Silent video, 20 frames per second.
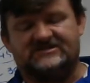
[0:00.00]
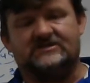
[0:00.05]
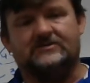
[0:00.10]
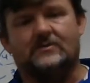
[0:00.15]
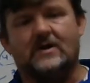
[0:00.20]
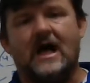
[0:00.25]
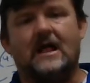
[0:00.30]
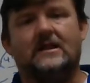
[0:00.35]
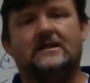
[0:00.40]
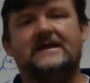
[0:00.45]

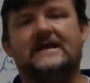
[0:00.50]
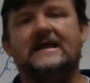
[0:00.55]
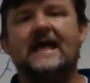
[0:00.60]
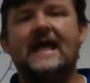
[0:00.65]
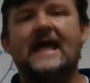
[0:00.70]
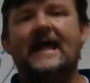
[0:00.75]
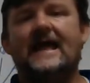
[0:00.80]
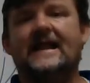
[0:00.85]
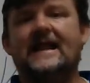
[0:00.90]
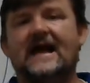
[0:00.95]
rally,
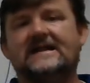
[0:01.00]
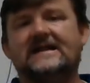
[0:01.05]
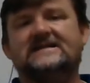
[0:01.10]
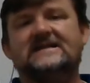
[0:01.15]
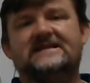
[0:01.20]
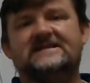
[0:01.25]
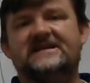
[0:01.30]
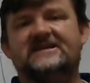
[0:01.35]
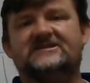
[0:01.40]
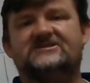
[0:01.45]
and I
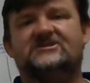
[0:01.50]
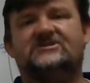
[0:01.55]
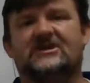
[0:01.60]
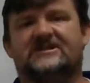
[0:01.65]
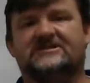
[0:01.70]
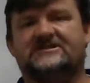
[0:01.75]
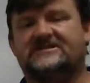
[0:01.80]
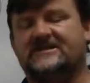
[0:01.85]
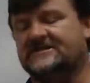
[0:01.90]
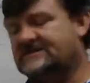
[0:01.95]
did this
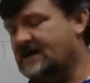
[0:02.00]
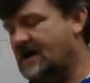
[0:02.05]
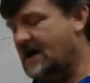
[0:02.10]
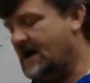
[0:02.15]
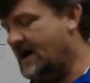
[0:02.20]
just in time.